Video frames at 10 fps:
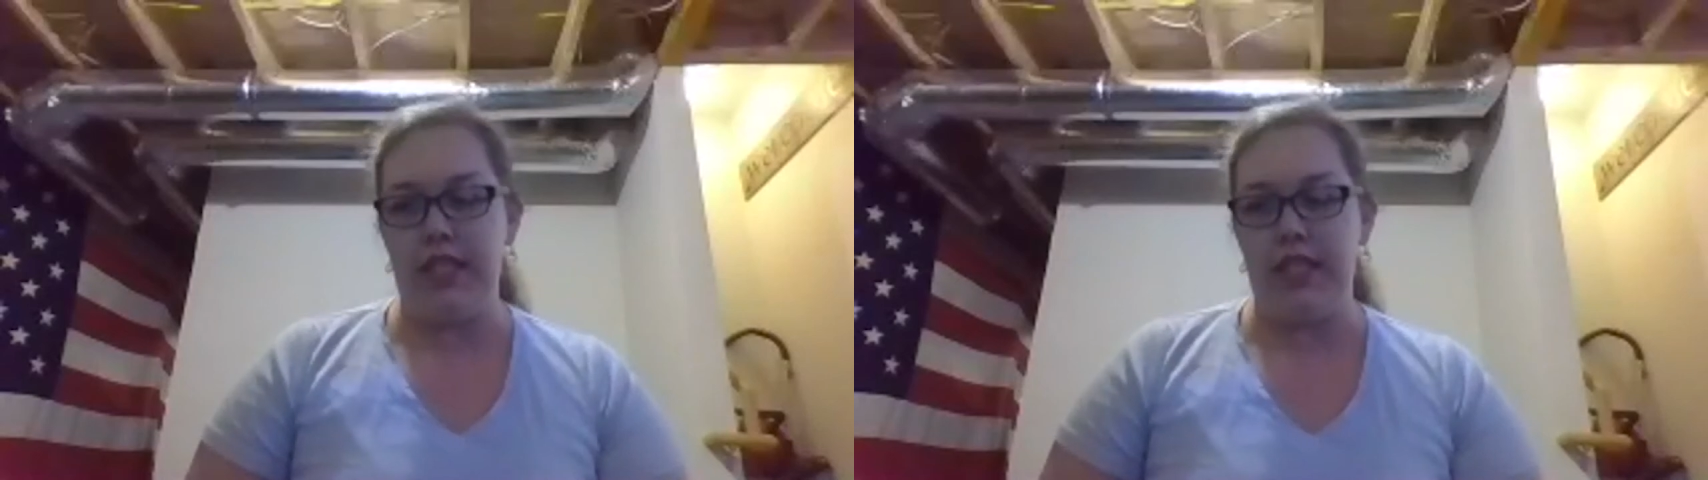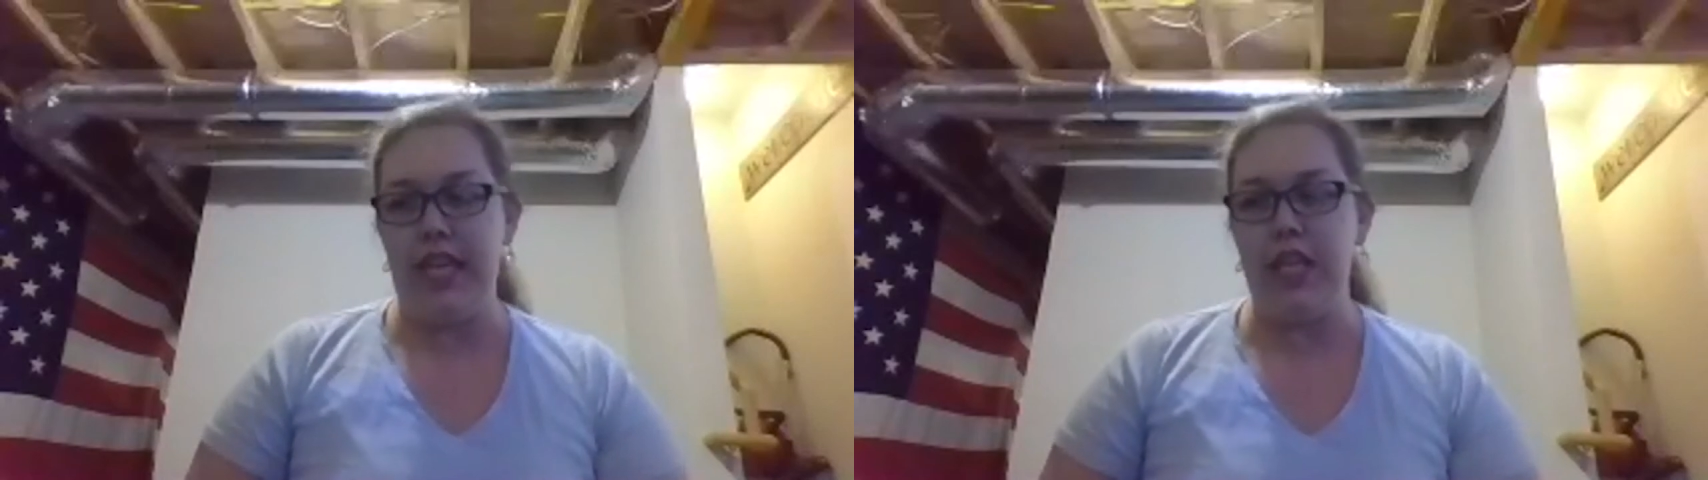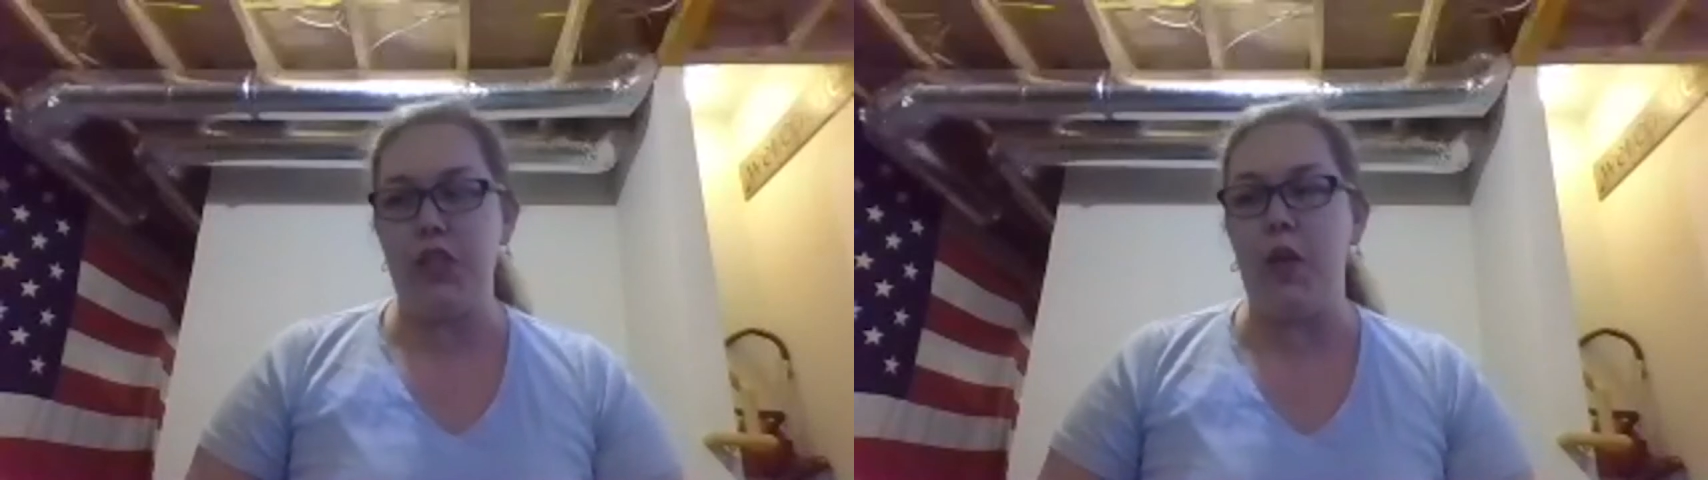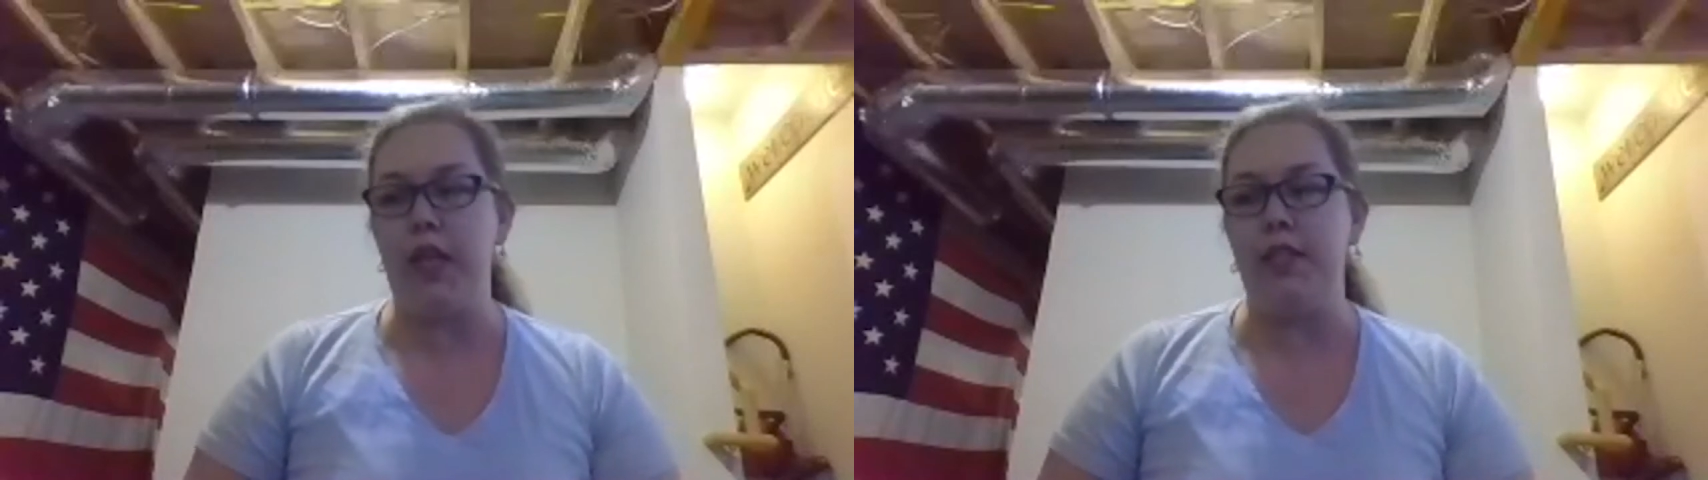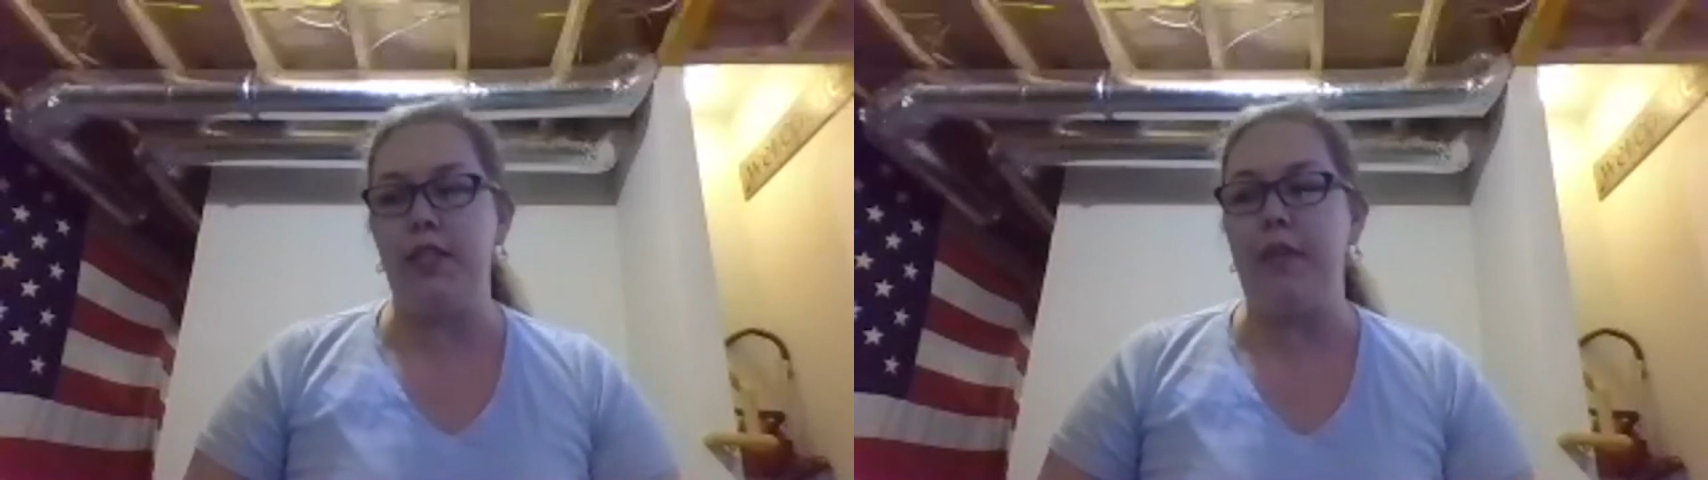is going
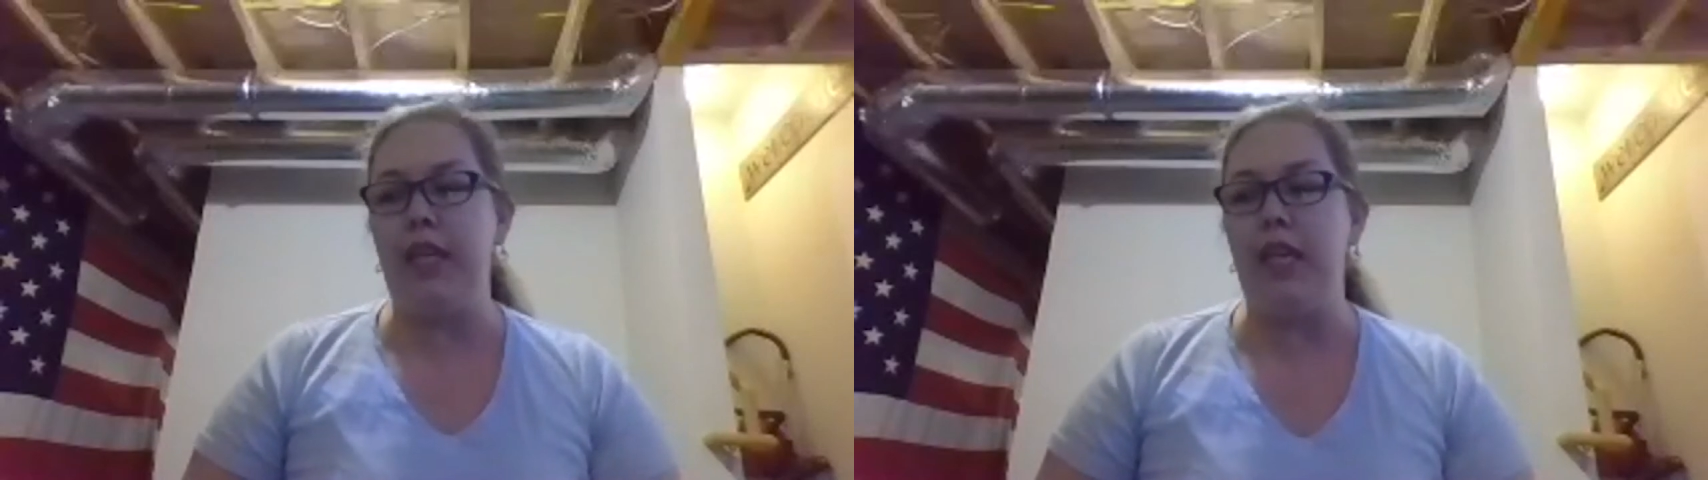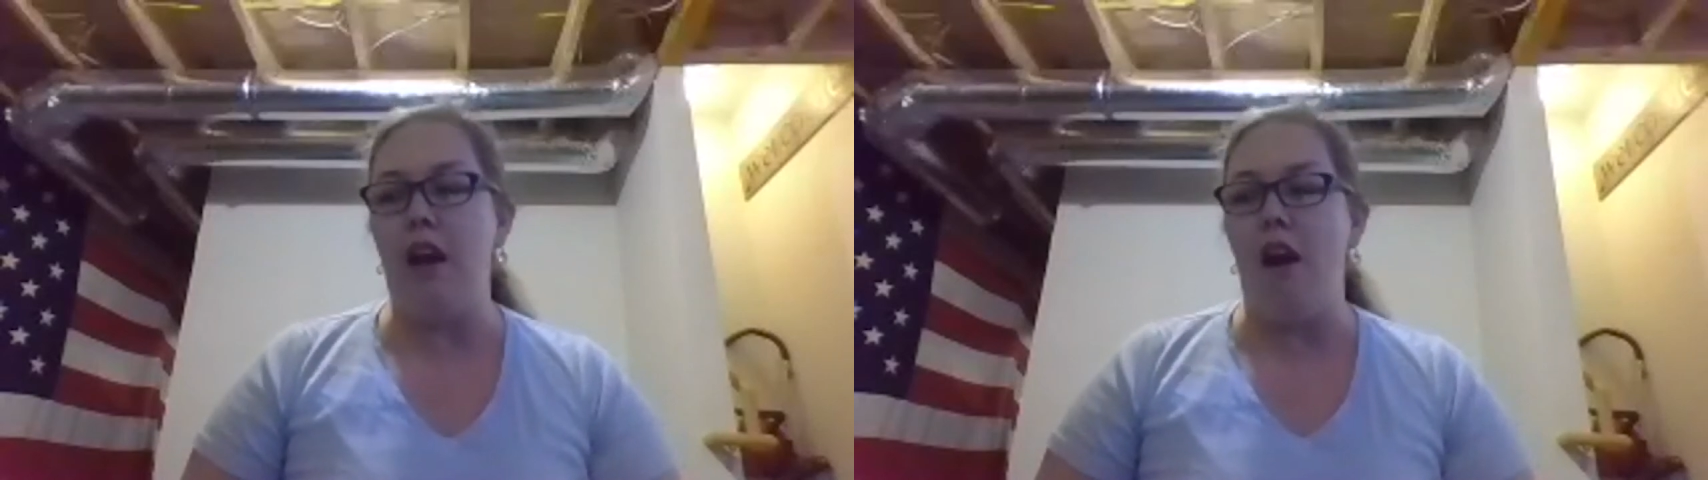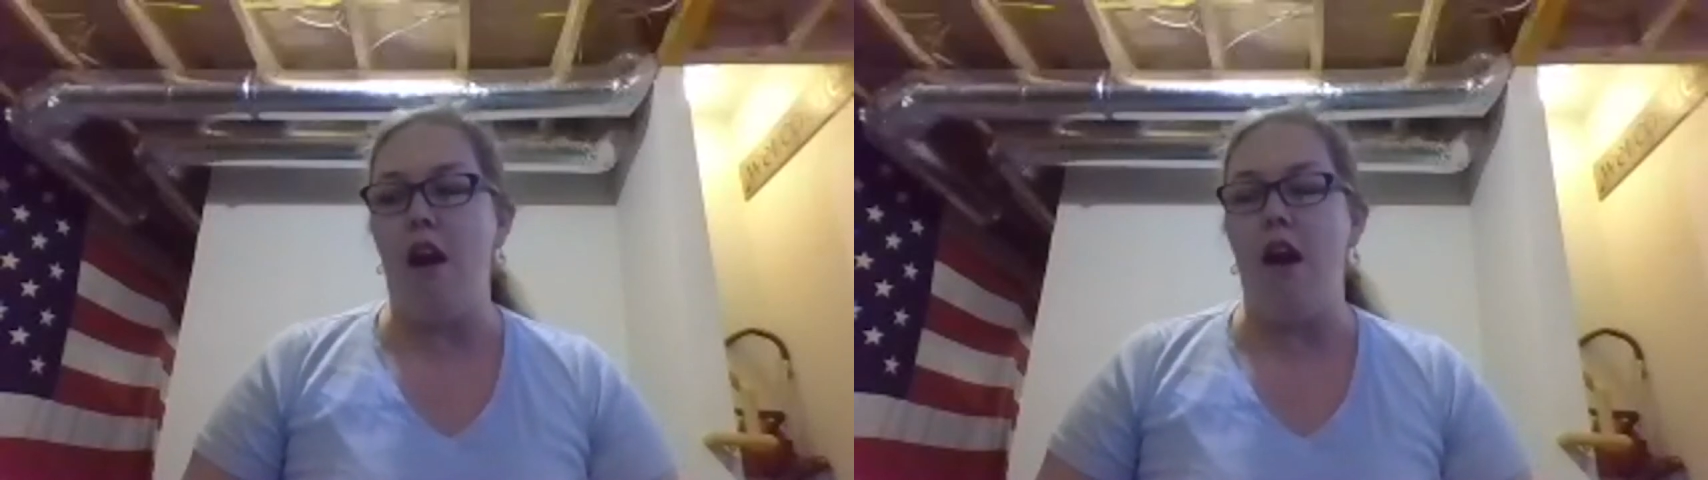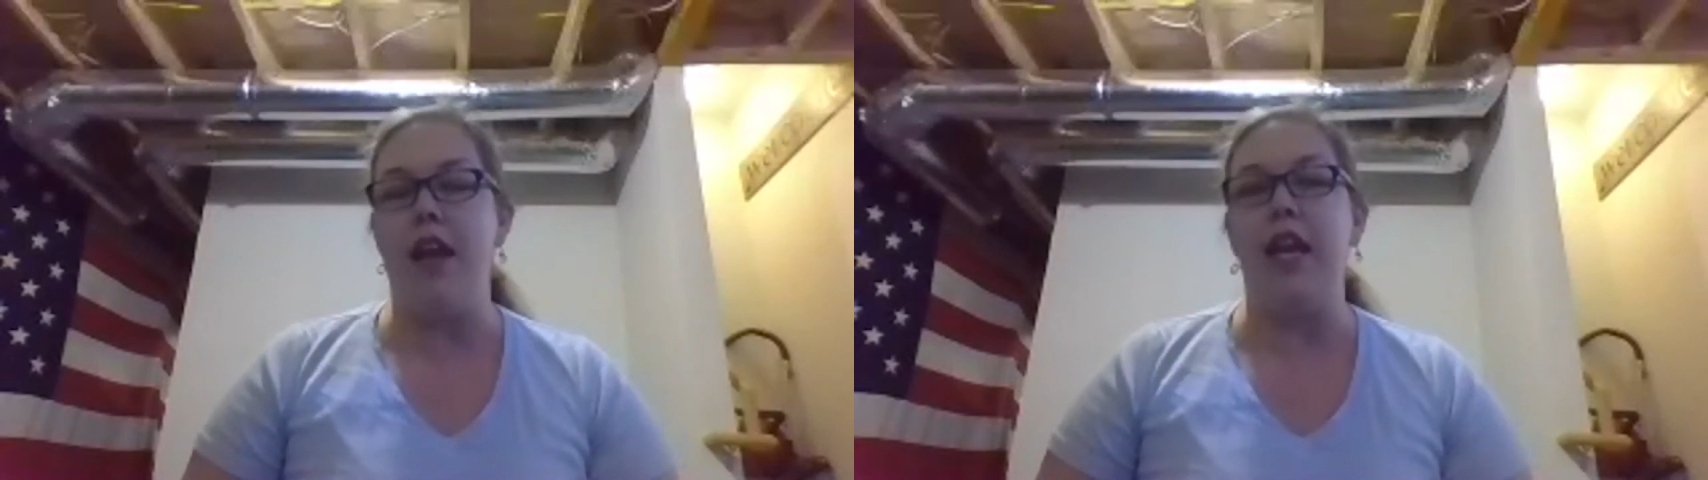to be on